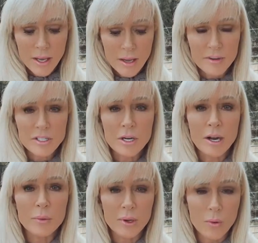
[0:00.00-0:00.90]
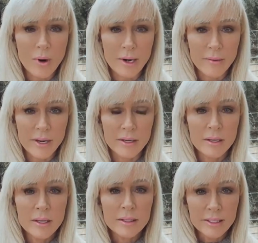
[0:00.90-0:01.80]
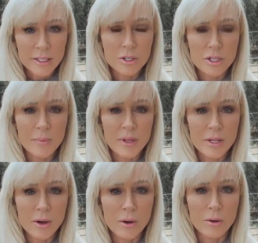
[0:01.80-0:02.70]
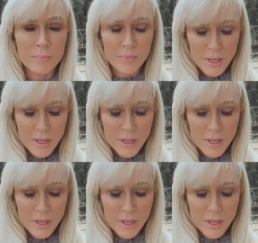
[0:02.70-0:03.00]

of a dog requiring leadership in the home